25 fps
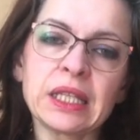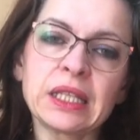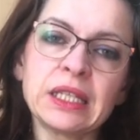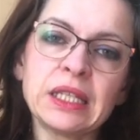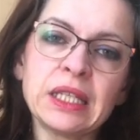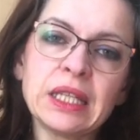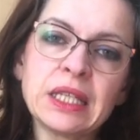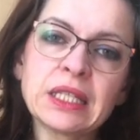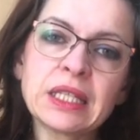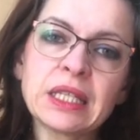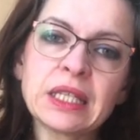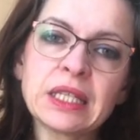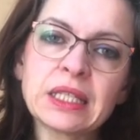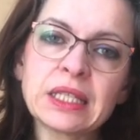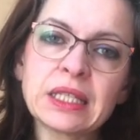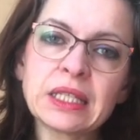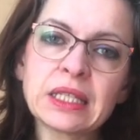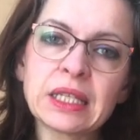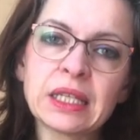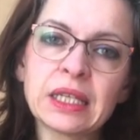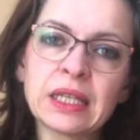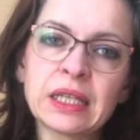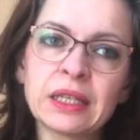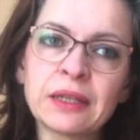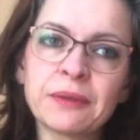This is
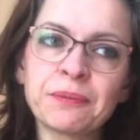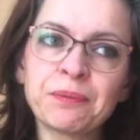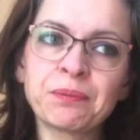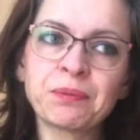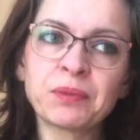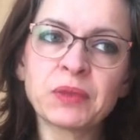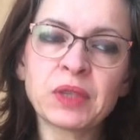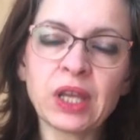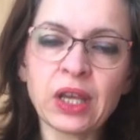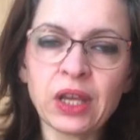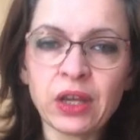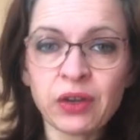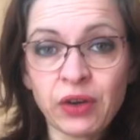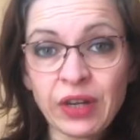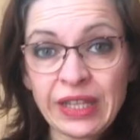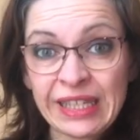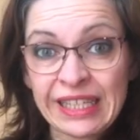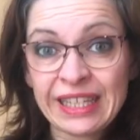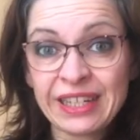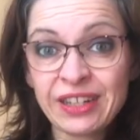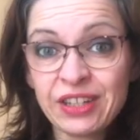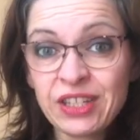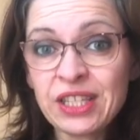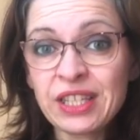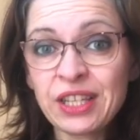the
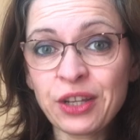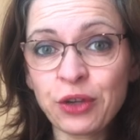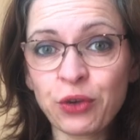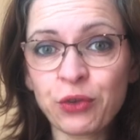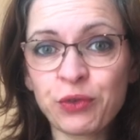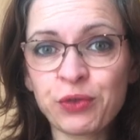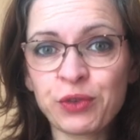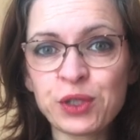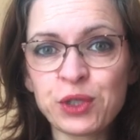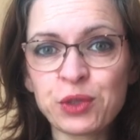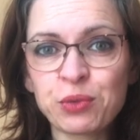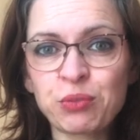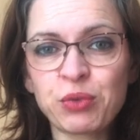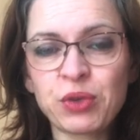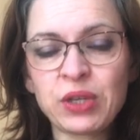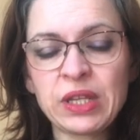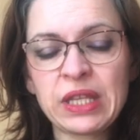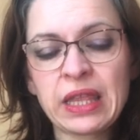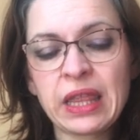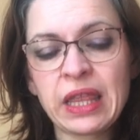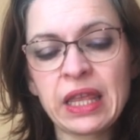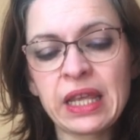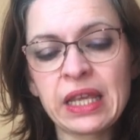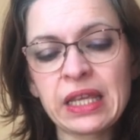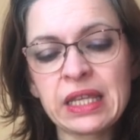characteristic of this
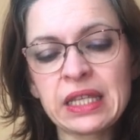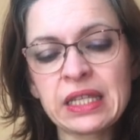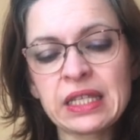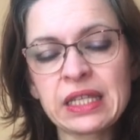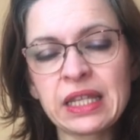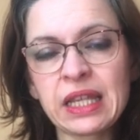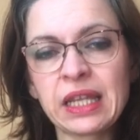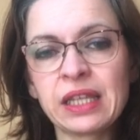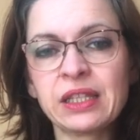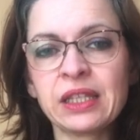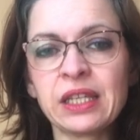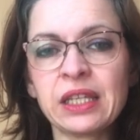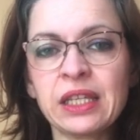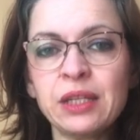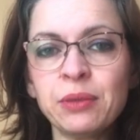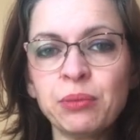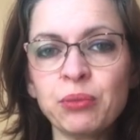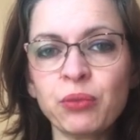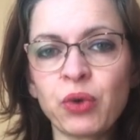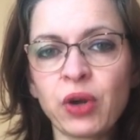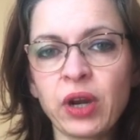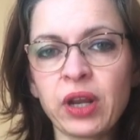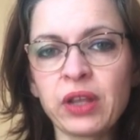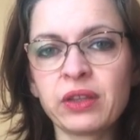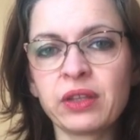breathing, is that the
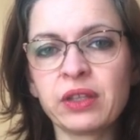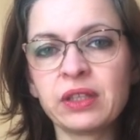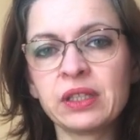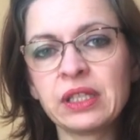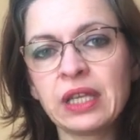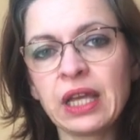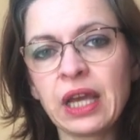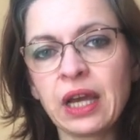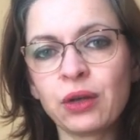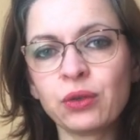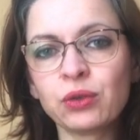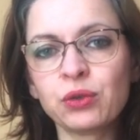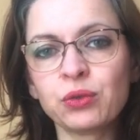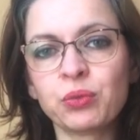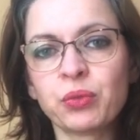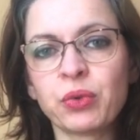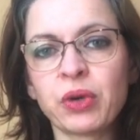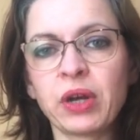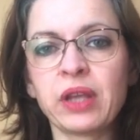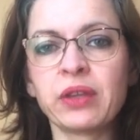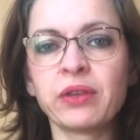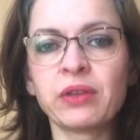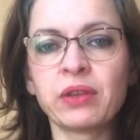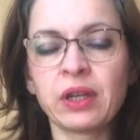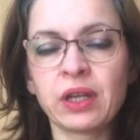in-breath and the
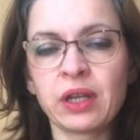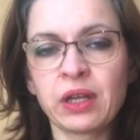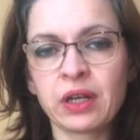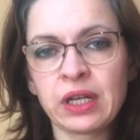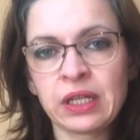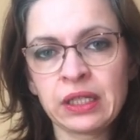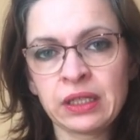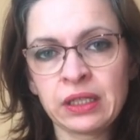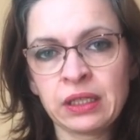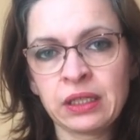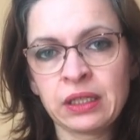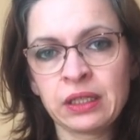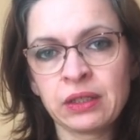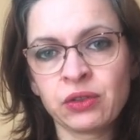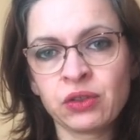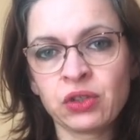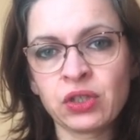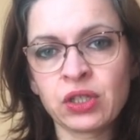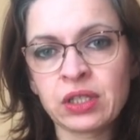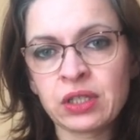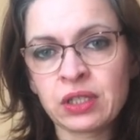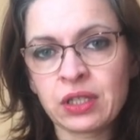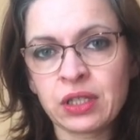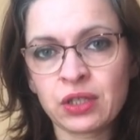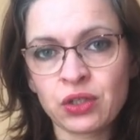out-breath are
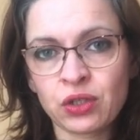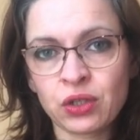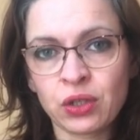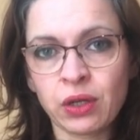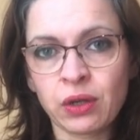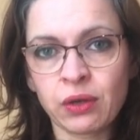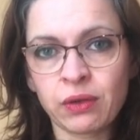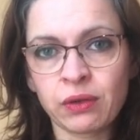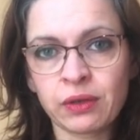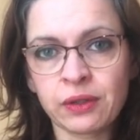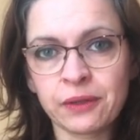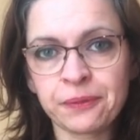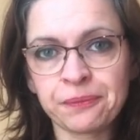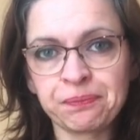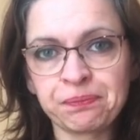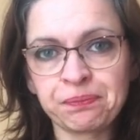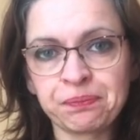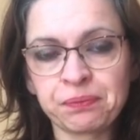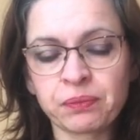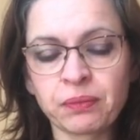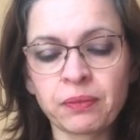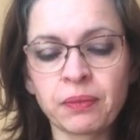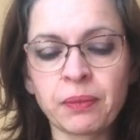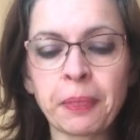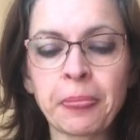just as long.
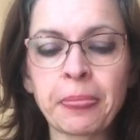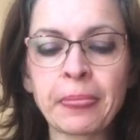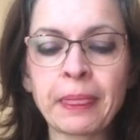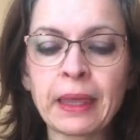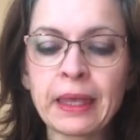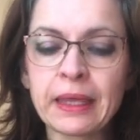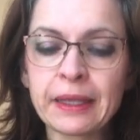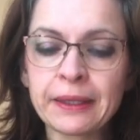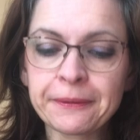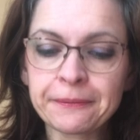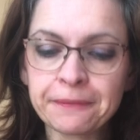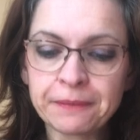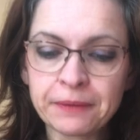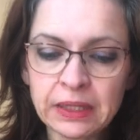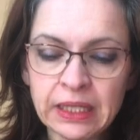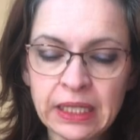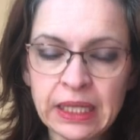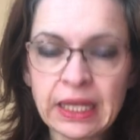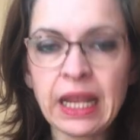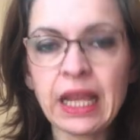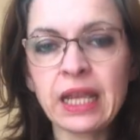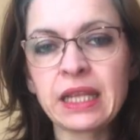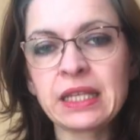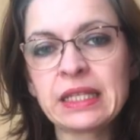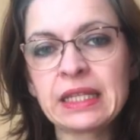The
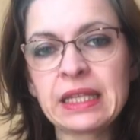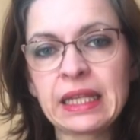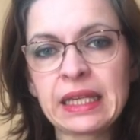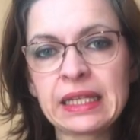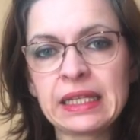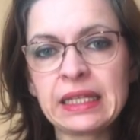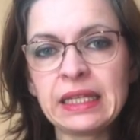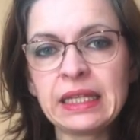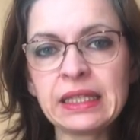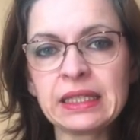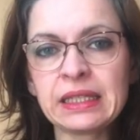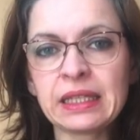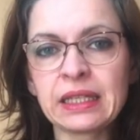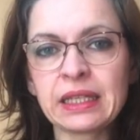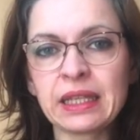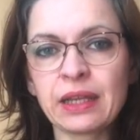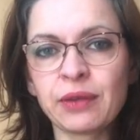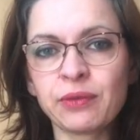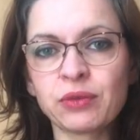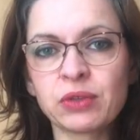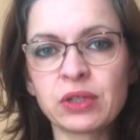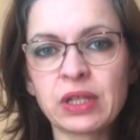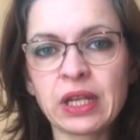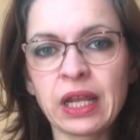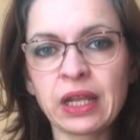next technique that I
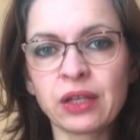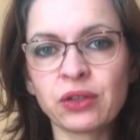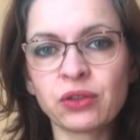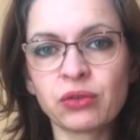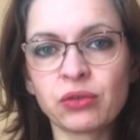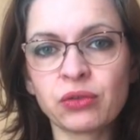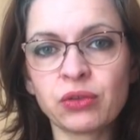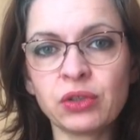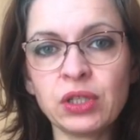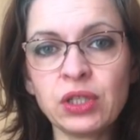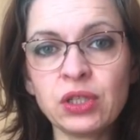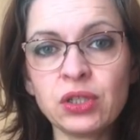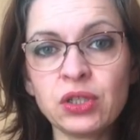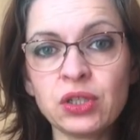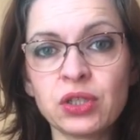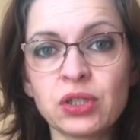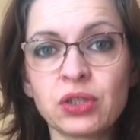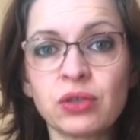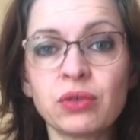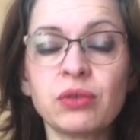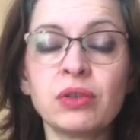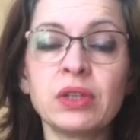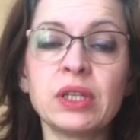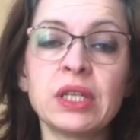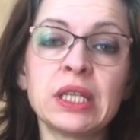would like to teach
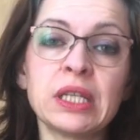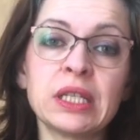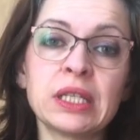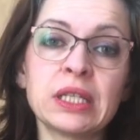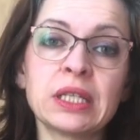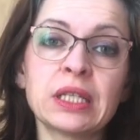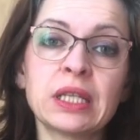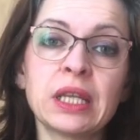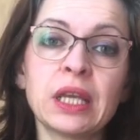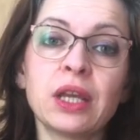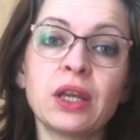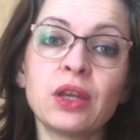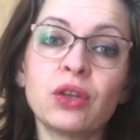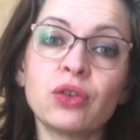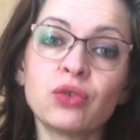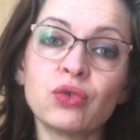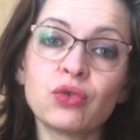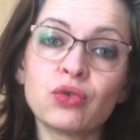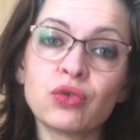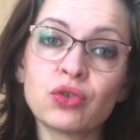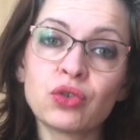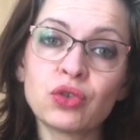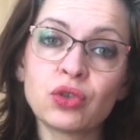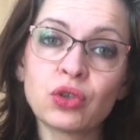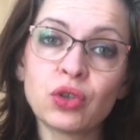you is to